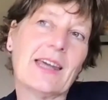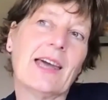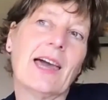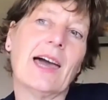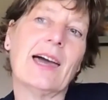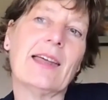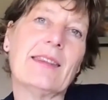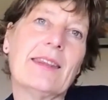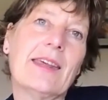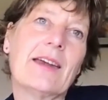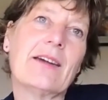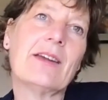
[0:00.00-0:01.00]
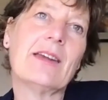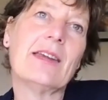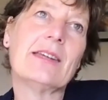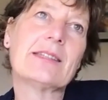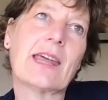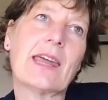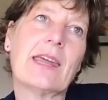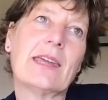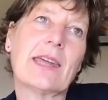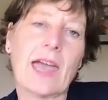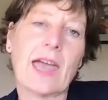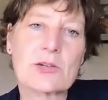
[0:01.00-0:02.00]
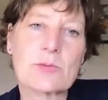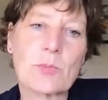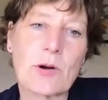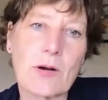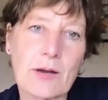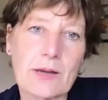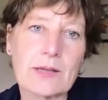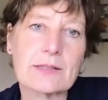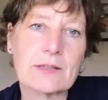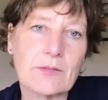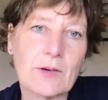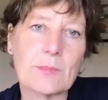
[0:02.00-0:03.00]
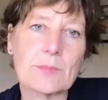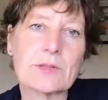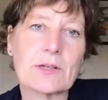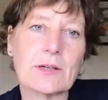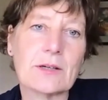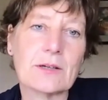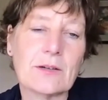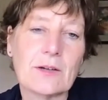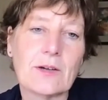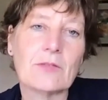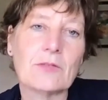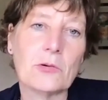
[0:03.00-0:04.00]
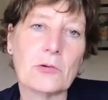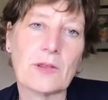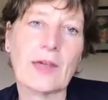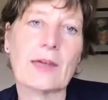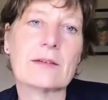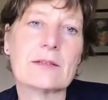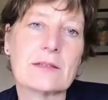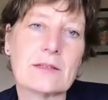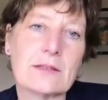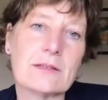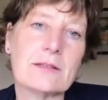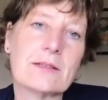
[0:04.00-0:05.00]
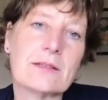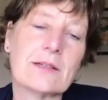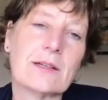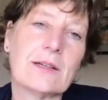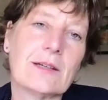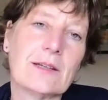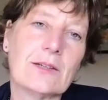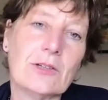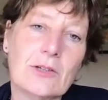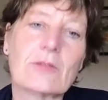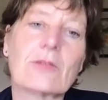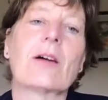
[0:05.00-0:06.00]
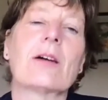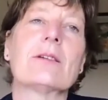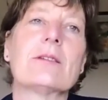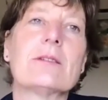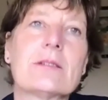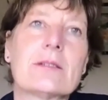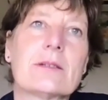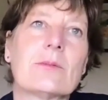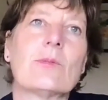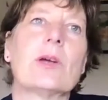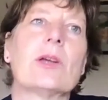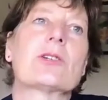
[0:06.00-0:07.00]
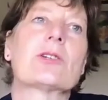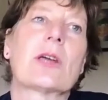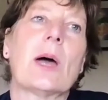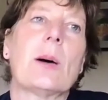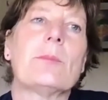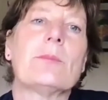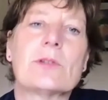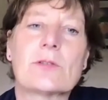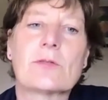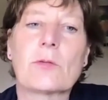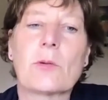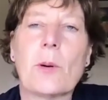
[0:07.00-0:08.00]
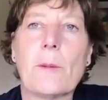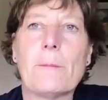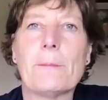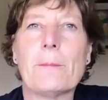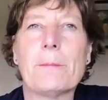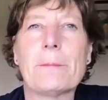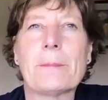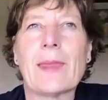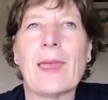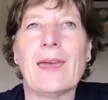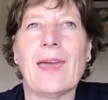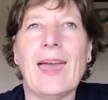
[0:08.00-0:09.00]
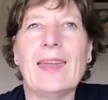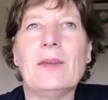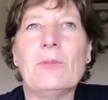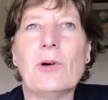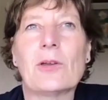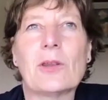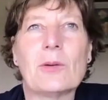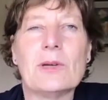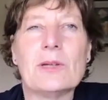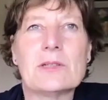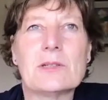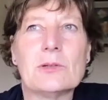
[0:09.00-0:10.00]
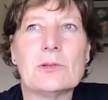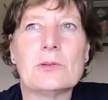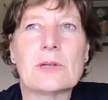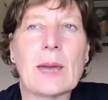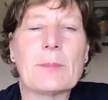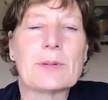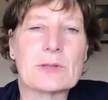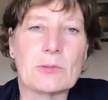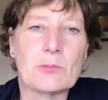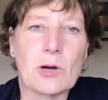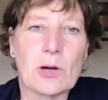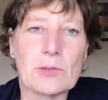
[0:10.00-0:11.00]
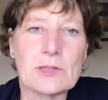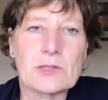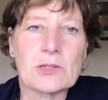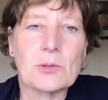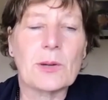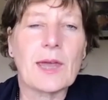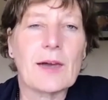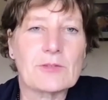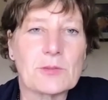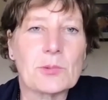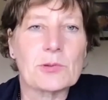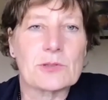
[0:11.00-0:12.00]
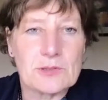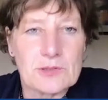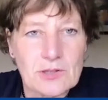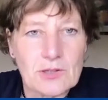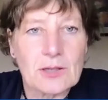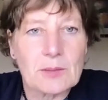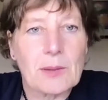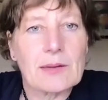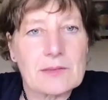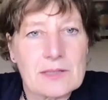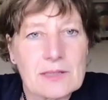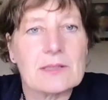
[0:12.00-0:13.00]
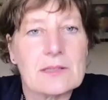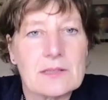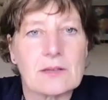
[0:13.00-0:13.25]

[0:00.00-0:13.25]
And there is a cash prize of up to €4,000, which comes from any work that we do, capital work we do. We have to put a certain amount into